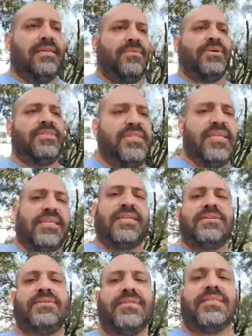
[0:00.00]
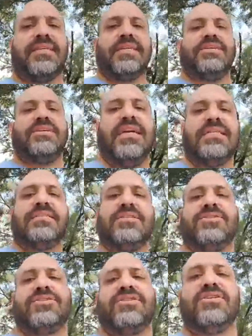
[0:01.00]
We'll see. You guys on
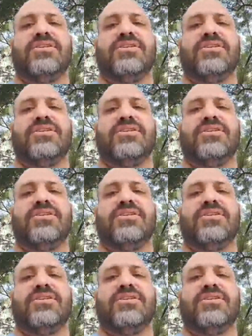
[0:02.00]
your show.